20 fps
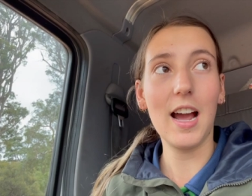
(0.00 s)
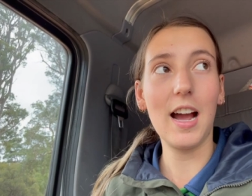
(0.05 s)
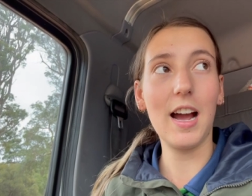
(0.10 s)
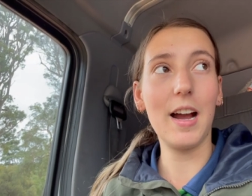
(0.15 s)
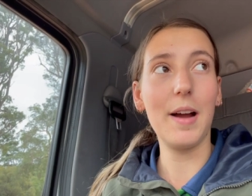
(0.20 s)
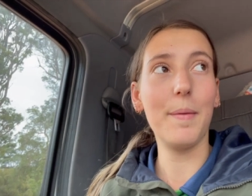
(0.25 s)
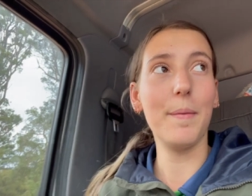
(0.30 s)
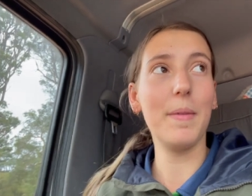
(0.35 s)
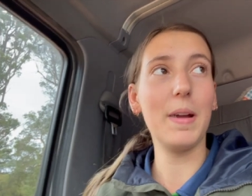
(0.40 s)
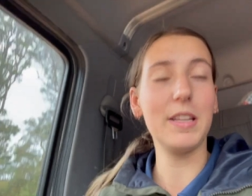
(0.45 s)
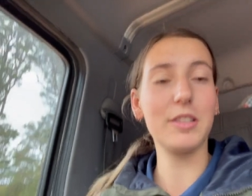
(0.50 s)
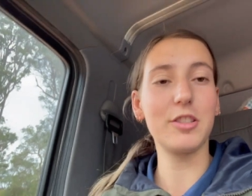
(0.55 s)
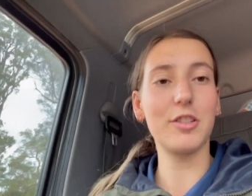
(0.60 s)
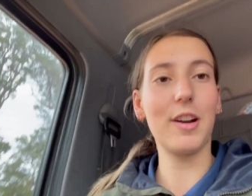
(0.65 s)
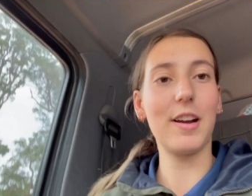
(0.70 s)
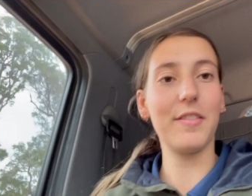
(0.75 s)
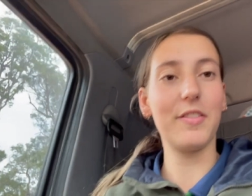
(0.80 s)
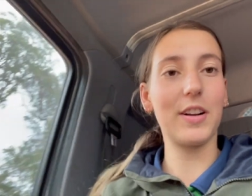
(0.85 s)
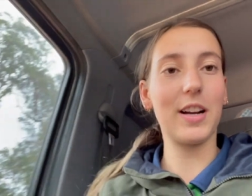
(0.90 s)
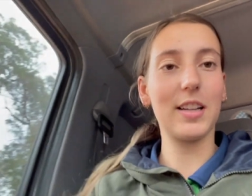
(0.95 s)
Um, it's
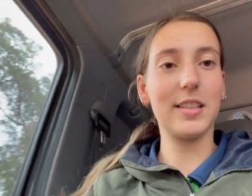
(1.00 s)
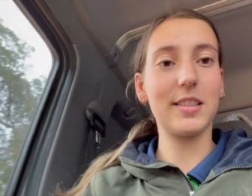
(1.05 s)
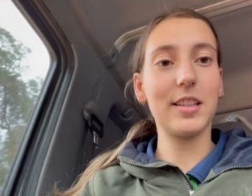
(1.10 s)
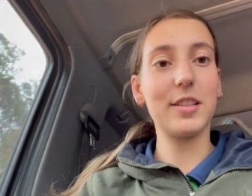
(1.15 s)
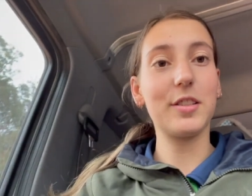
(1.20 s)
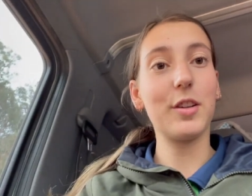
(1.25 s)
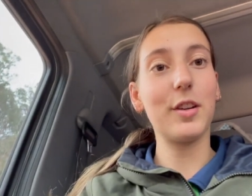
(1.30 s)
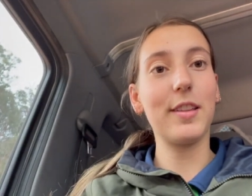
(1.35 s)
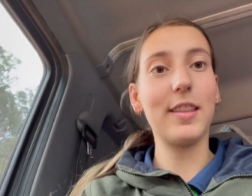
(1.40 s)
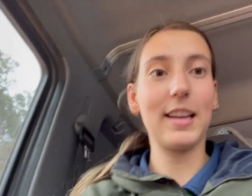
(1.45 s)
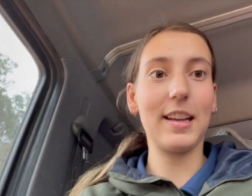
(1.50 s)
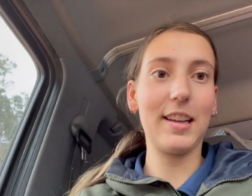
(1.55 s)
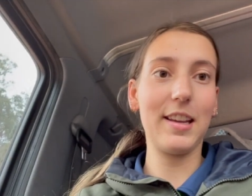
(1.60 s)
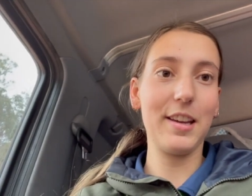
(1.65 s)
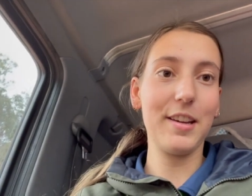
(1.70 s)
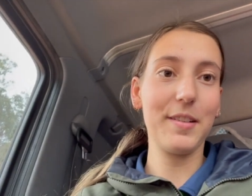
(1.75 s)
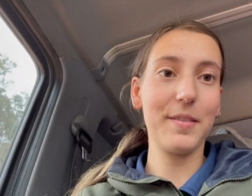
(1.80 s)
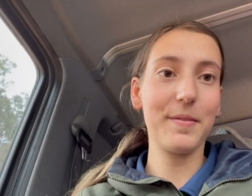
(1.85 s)
great for us. so thank you.